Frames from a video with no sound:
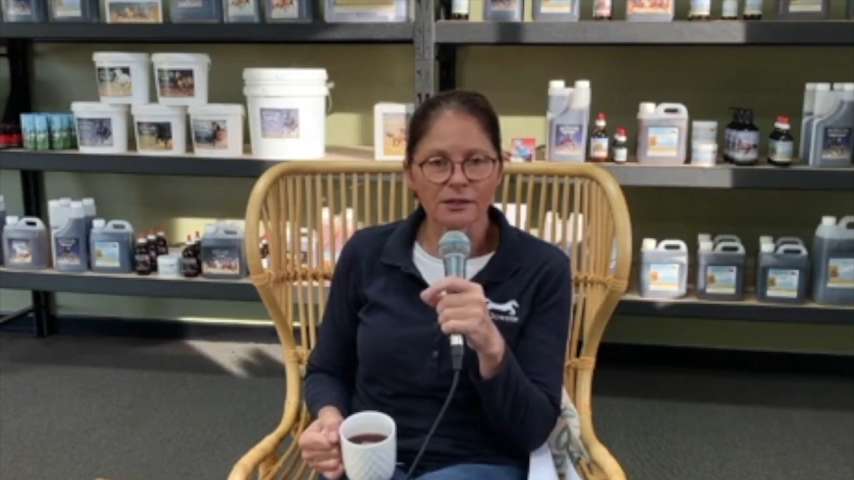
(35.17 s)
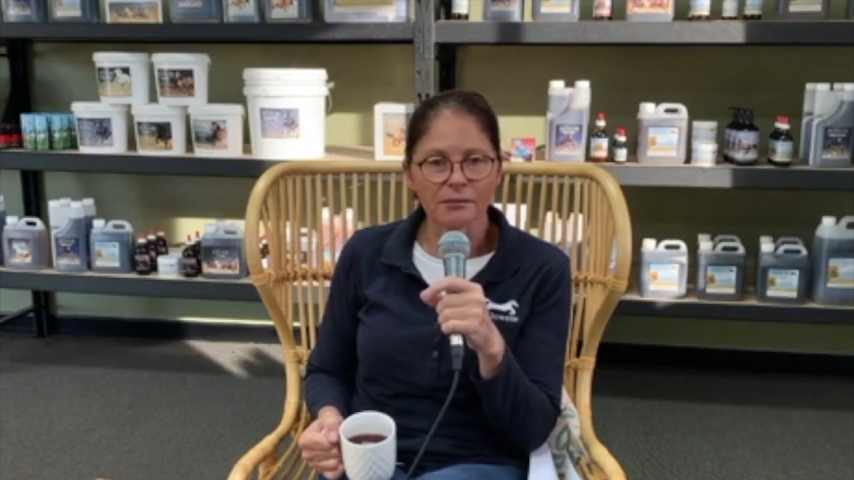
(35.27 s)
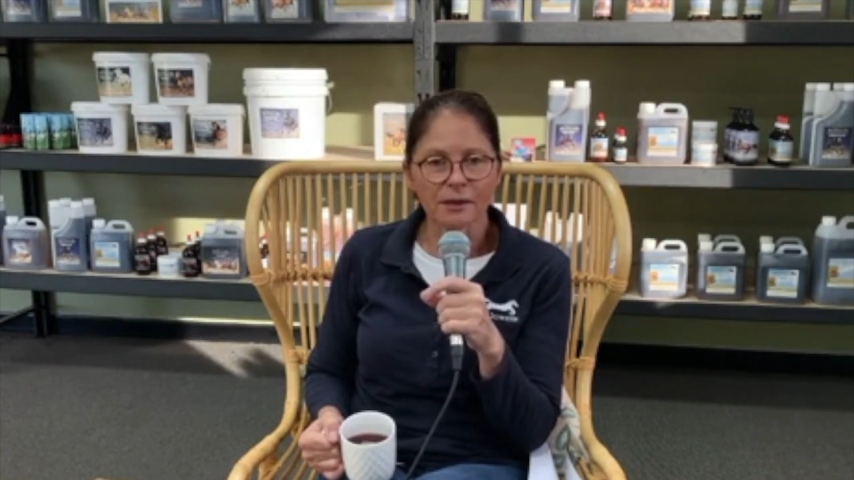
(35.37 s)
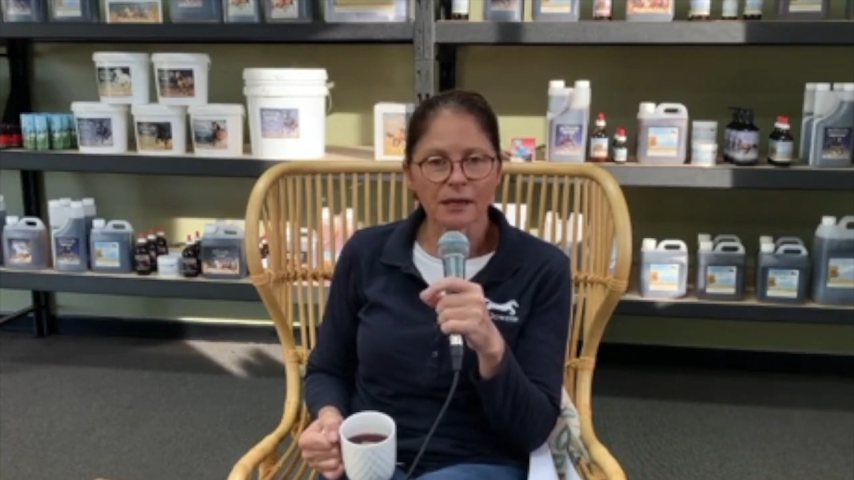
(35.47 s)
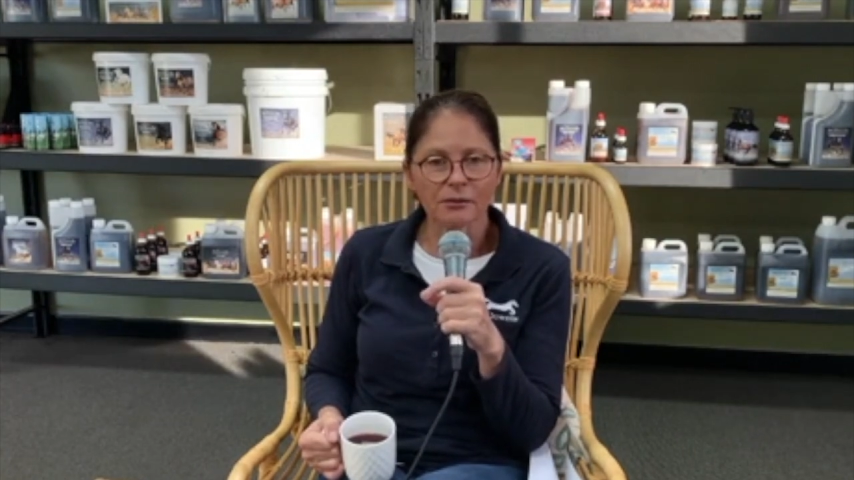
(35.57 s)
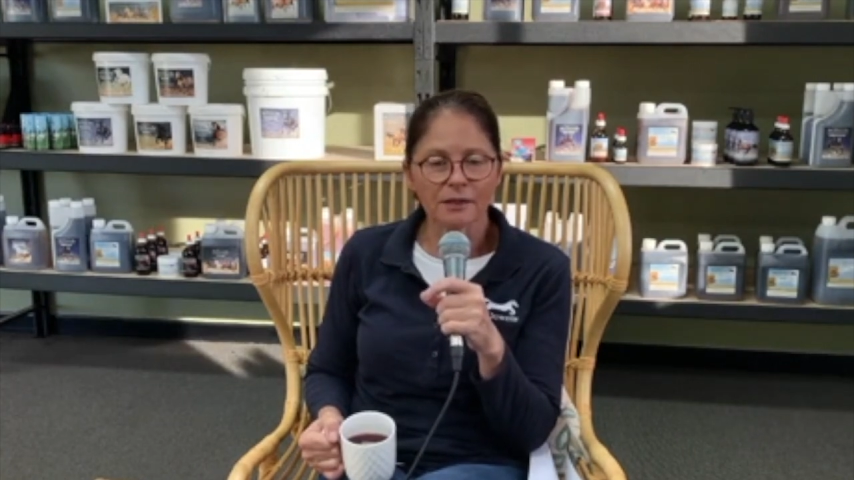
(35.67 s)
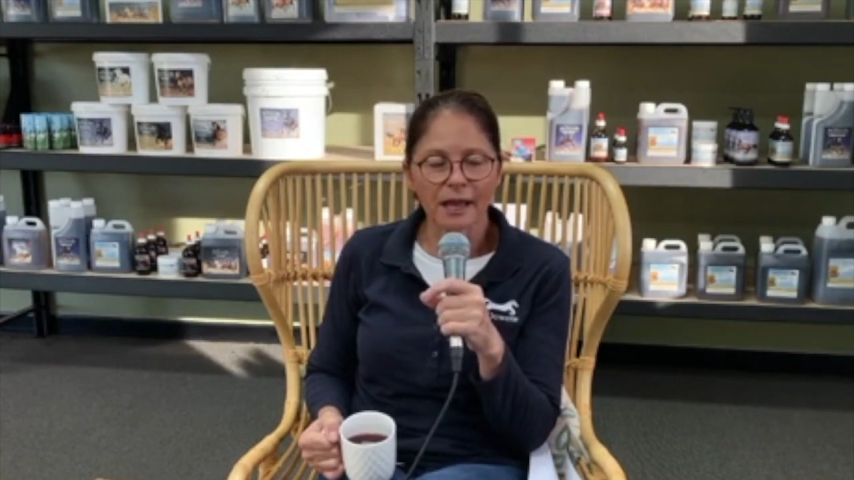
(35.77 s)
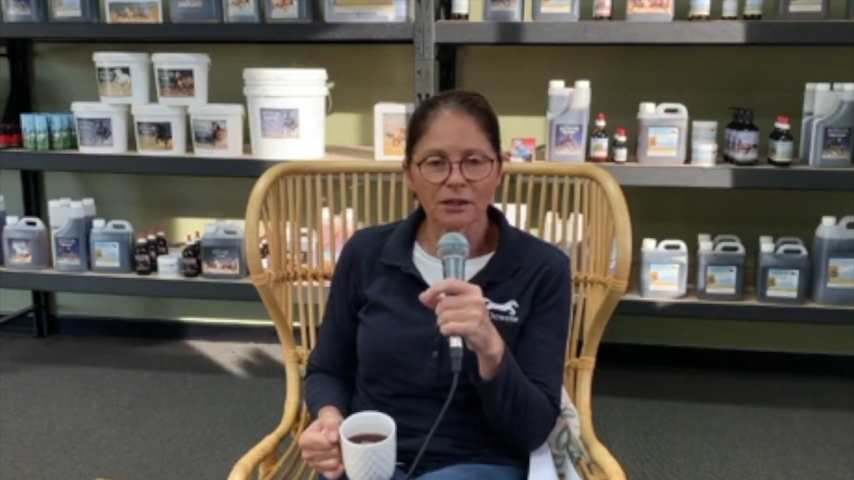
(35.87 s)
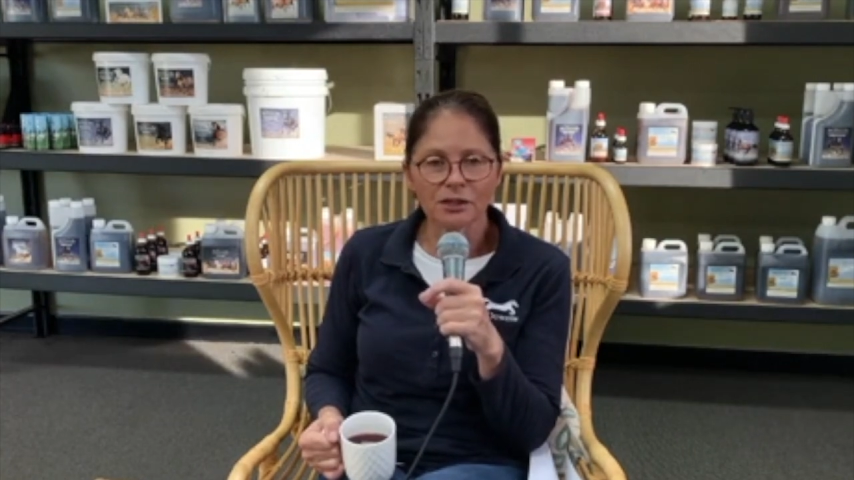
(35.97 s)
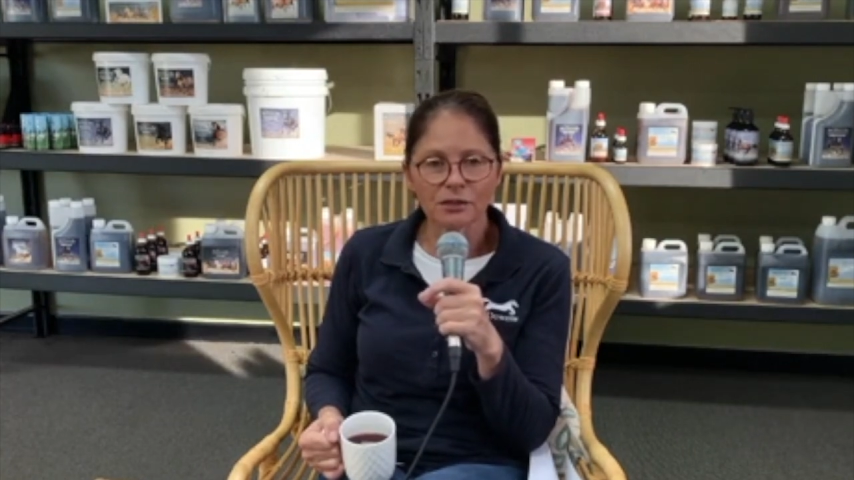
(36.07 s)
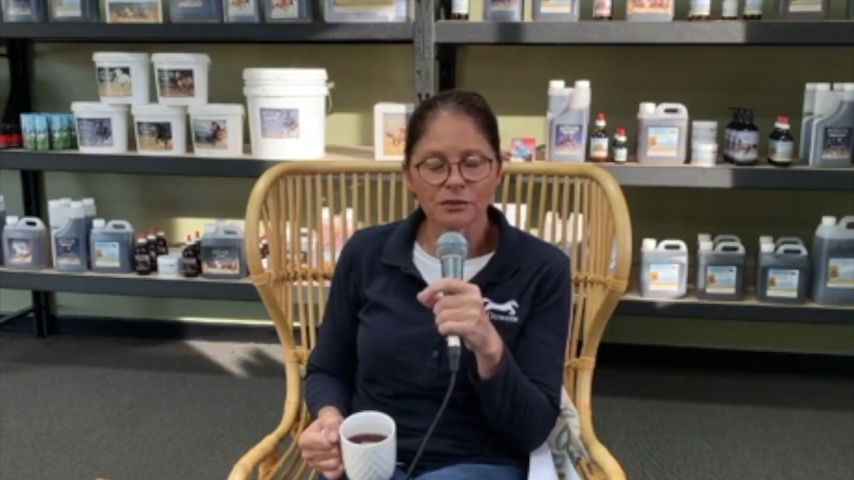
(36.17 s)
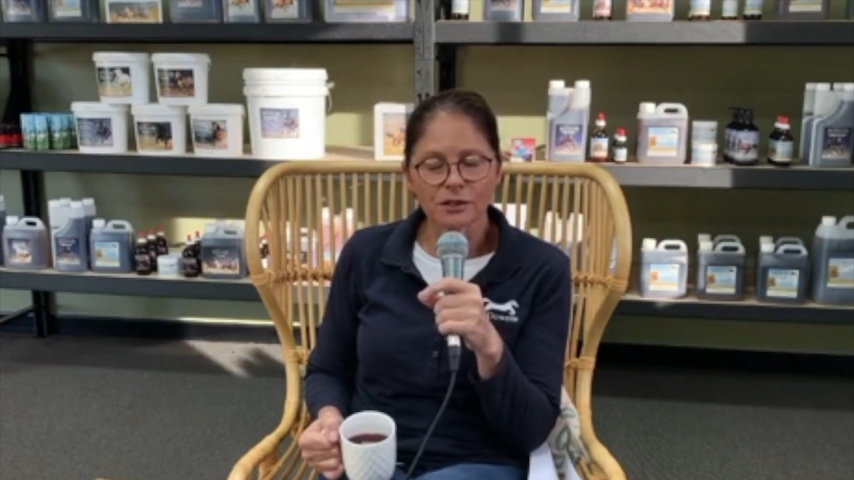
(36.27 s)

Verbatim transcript: to me was how she was